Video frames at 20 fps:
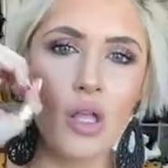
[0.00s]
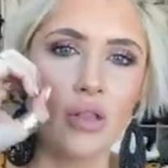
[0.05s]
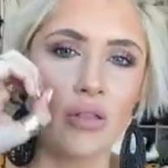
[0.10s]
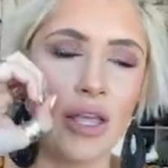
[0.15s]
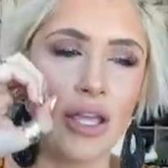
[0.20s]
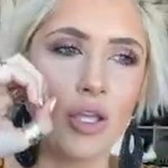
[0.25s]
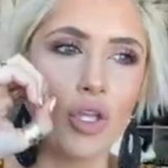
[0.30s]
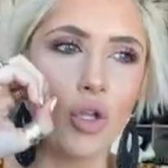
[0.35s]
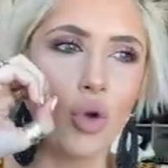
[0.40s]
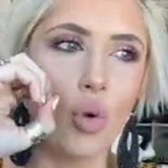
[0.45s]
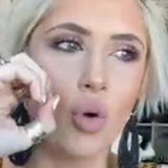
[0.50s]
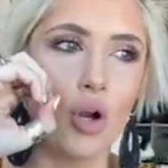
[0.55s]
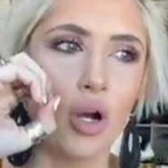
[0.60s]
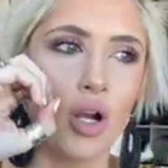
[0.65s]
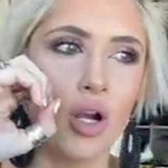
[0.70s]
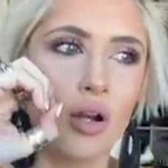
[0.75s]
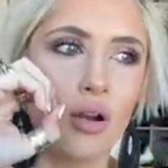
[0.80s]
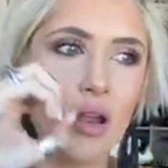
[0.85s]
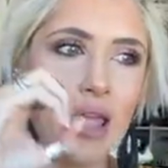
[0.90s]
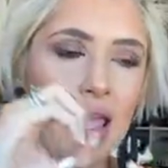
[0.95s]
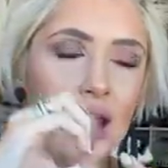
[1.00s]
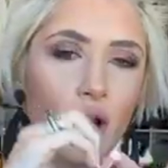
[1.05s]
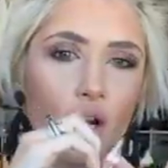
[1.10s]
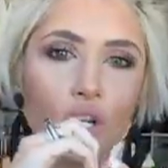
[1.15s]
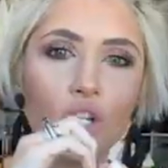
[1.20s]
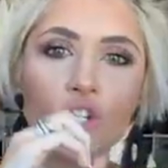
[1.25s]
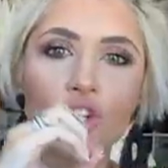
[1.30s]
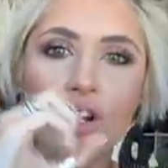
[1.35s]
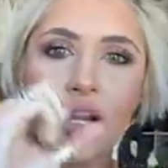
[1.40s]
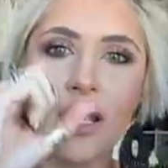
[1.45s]
Like your hair
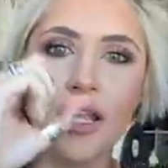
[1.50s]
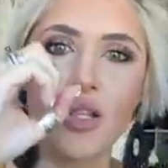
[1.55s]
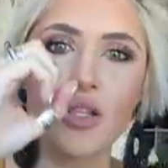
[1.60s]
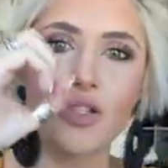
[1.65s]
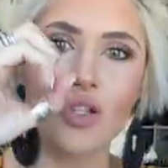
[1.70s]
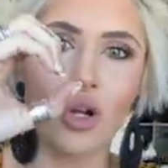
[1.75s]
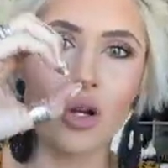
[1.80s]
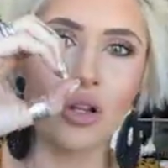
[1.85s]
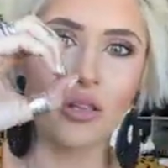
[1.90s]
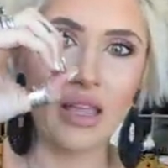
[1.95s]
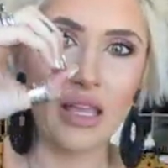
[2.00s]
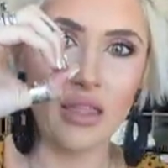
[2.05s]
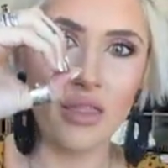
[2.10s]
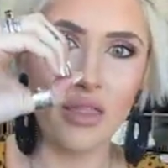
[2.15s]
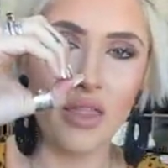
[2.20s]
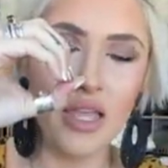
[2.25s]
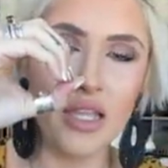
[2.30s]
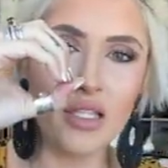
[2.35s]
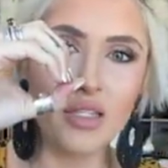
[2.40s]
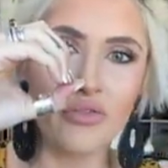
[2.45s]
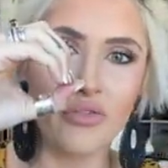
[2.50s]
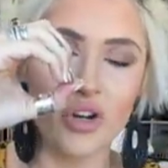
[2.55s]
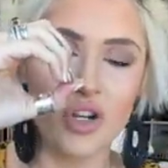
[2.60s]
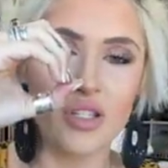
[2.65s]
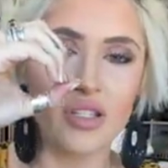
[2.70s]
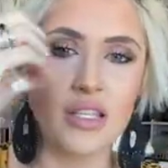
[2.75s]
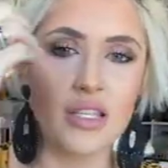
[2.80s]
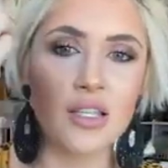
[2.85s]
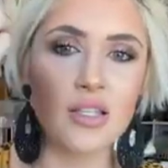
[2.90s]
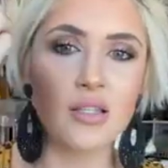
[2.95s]
strands are like this
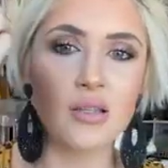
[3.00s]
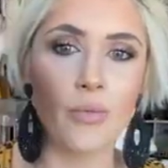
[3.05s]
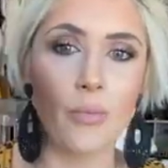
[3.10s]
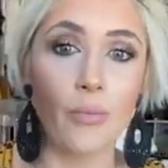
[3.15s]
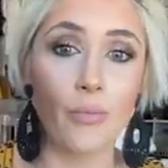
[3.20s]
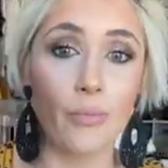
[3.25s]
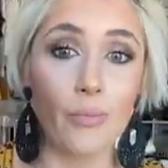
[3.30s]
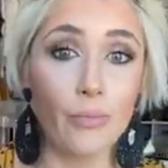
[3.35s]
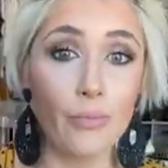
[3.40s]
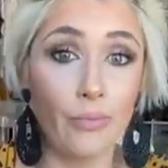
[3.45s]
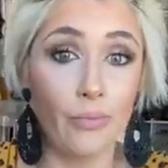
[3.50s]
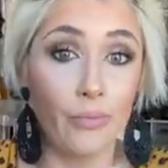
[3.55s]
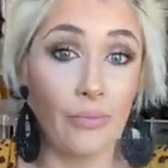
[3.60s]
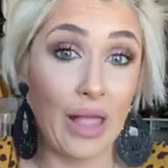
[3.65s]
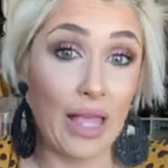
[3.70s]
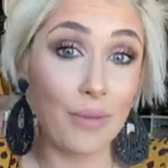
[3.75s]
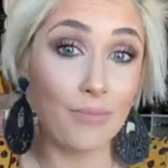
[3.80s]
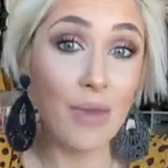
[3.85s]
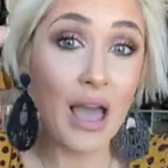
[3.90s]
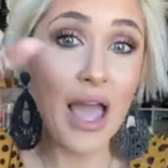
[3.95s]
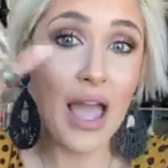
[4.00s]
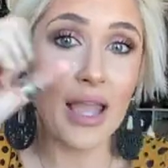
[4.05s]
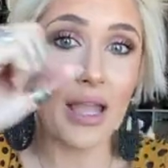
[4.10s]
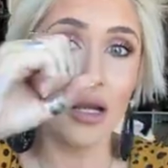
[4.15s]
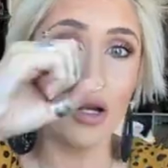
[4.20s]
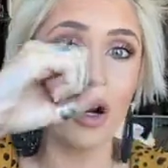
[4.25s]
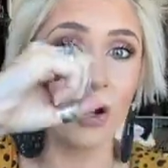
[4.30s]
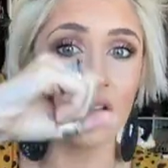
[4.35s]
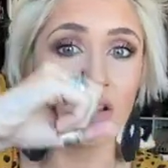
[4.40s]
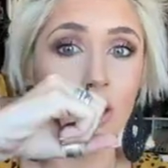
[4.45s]
versus like
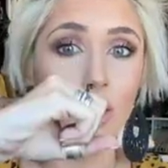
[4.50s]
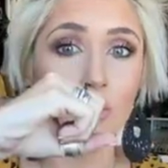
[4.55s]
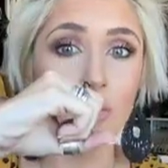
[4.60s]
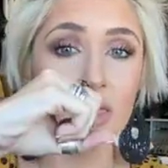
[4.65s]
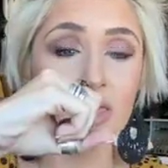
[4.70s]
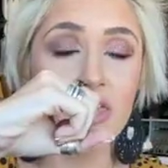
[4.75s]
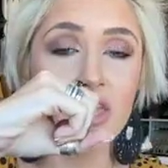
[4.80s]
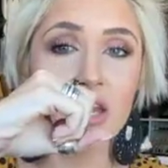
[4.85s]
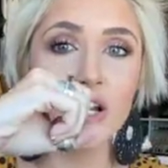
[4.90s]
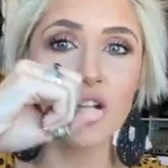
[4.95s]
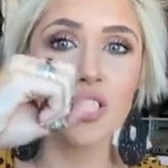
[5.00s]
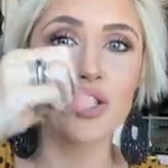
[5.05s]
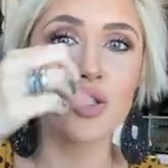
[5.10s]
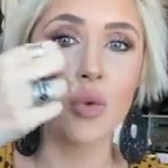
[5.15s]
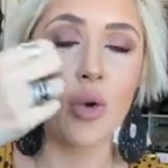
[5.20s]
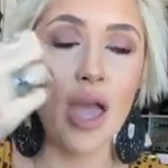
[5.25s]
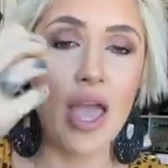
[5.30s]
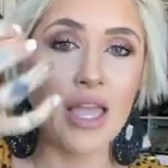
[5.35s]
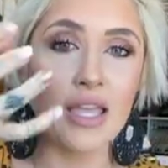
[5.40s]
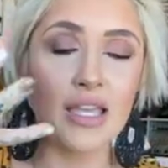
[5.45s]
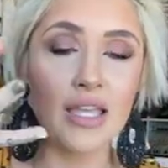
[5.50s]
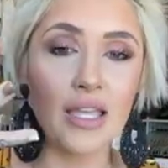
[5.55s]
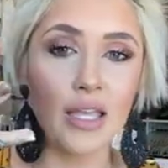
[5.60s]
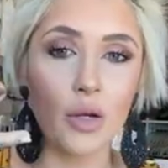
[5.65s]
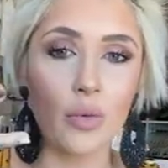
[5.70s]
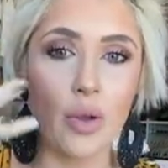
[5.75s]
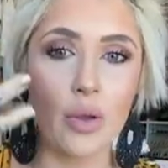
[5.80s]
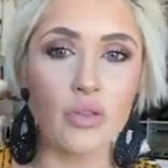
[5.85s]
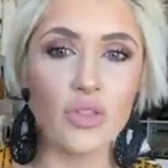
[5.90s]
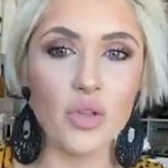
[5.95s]
mine are a little bit thinner so I can get
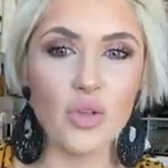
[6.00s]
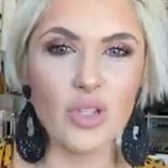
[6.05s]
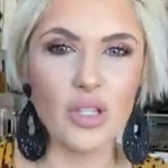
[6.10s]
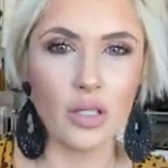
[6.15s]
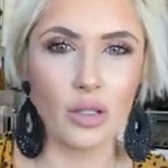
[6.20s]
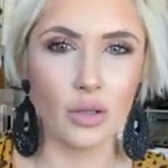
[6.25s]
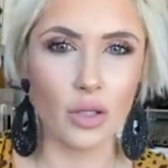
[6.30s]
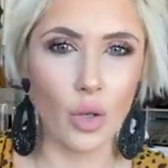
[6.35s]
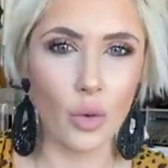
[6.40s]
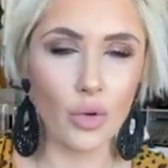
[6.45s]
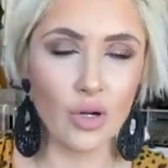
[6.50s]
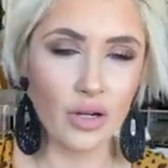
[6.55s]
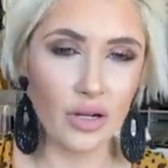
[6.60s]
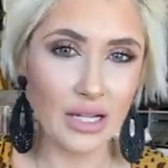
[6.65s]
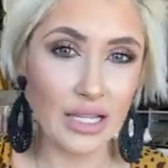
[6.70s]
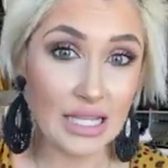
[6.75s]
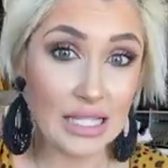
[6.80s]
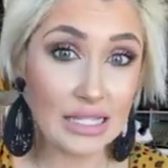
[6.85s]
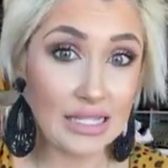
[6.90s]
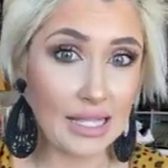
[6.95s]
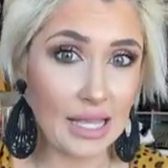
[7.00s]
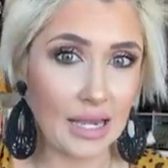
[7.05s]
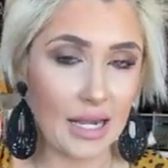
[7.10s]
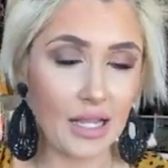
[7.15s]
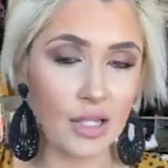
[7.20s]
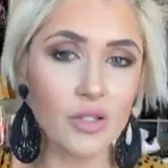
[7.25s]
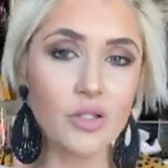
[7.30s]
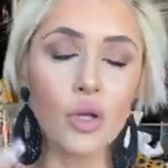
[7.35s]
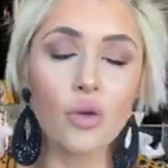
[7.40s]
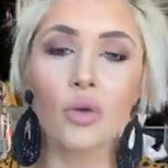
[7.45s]
away with using a lower heat
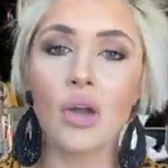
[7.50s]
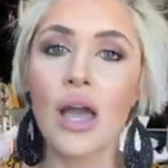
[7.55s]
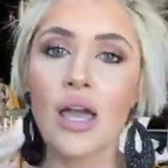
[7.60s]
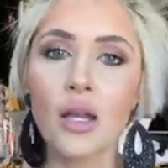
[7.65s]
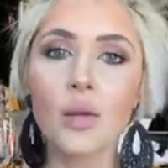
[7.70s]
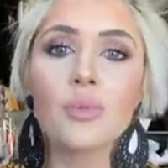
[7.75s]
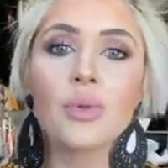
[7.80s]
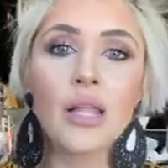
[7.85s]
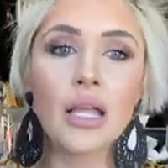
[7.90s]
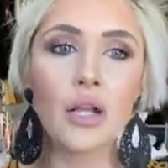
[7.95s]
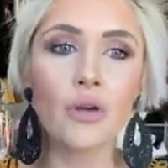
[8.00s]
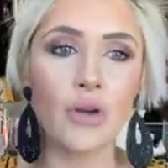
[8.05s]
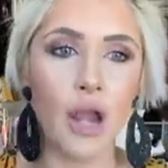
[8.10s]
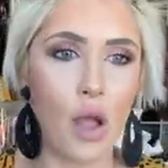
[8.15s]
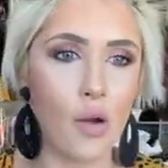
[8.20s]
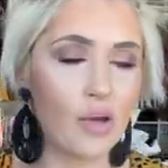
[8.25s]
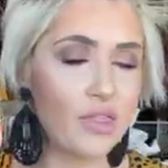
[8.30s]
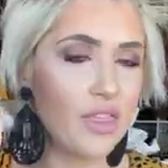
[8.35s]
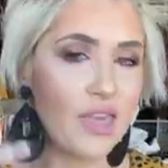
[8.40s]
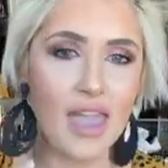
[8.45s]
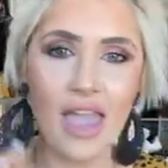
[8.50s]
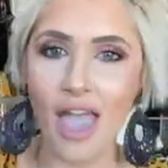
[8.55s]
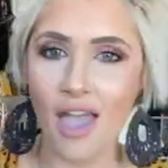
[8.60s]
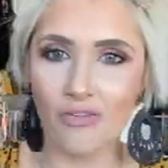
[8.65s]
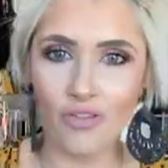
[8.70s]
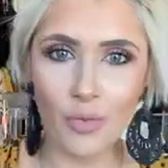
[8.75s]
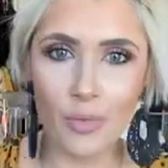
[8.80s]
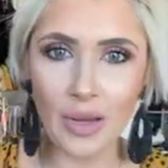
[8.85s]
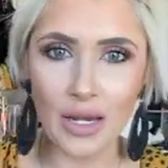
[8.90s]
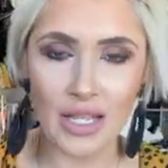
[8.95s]
setting. So kind of play around with it.
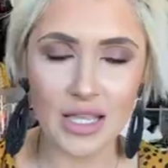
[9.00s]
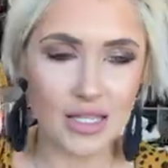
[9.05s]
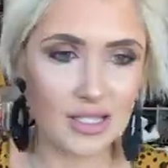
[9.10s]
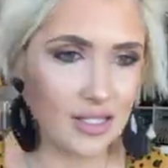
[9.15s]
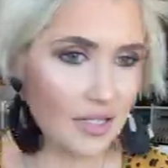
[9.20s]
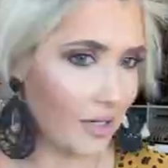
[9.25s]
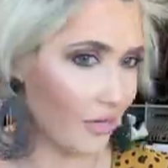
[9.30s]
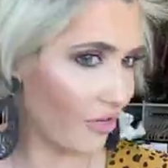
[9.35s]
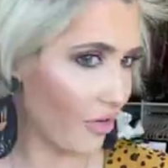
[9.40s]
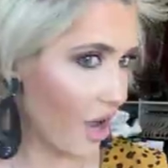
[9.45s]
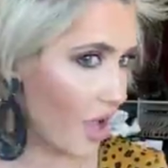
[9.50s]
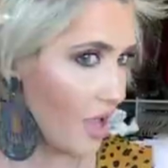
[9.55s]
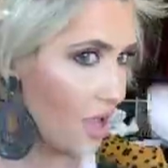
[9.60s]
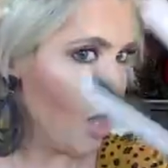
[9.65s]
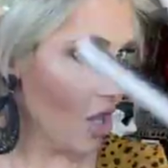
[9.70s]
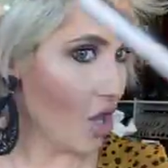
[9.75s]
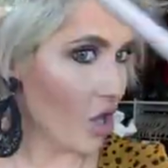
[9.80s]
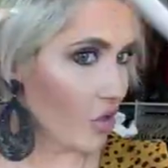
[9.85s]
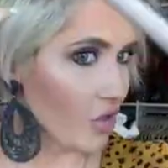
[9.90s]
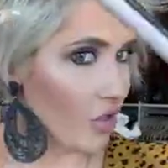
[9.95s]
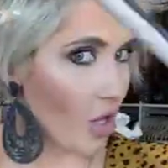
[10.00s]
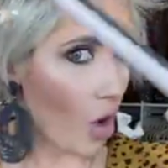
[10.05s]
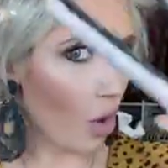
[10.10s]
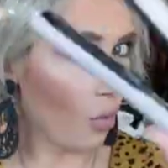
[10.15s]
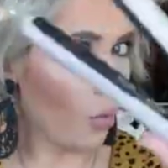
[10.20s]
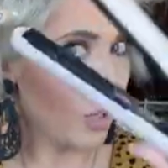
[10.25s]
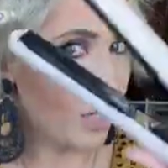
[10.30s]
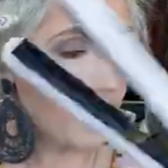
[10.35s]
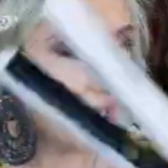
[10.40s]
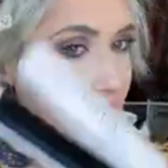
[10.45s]
Everybody is different. So
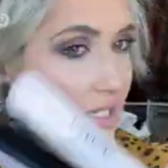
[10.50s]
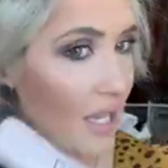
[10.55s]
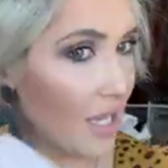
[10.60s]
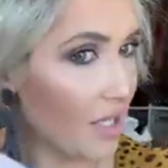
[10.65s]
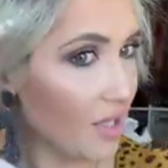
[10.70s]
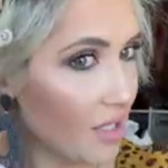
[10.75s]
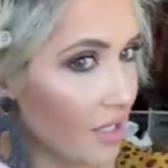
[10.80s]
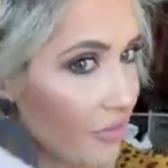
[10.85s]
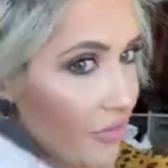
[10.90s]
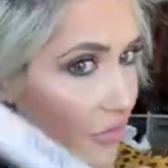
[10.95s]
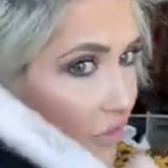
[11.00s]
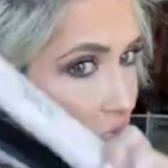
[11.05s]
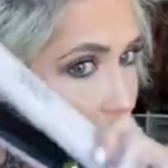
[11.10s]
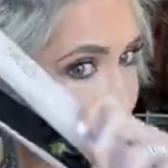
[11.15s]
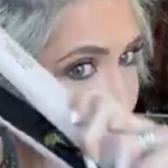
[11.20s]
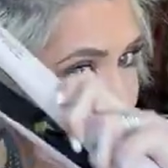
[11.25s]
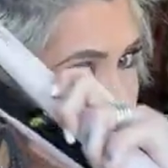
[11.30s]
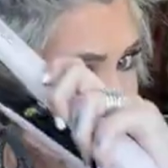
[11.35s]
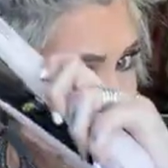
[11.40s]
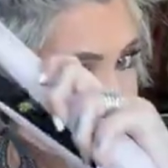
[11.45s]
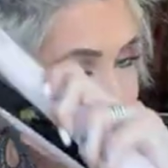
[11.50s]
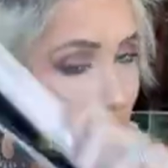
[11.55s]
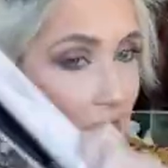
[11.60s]
we're going to take this first.